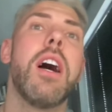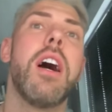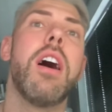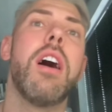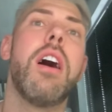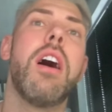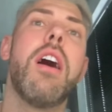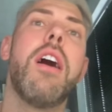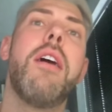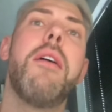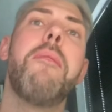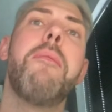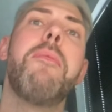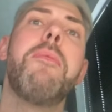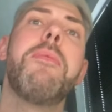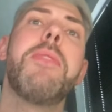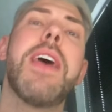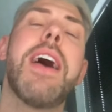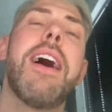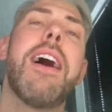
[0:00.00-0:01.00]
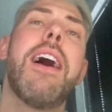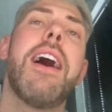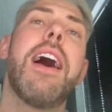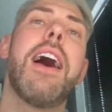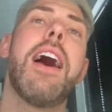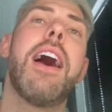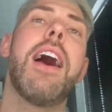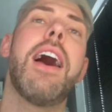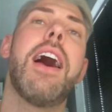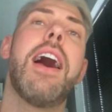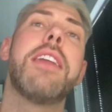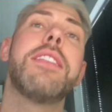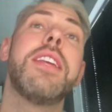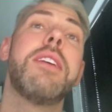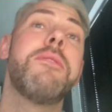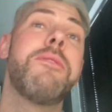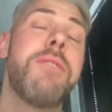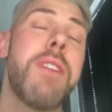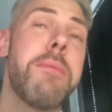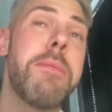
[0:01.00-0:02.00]
And
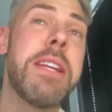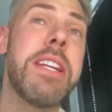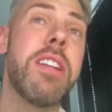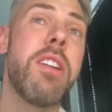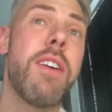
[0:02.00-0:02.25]
then Fleming